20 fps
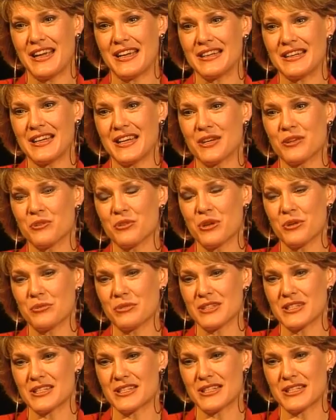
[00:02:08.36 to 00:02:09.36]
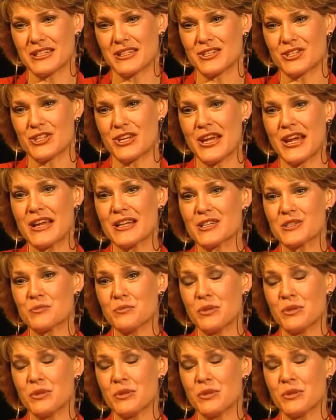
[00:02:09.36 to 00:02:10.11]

And I grew up listening to jazz.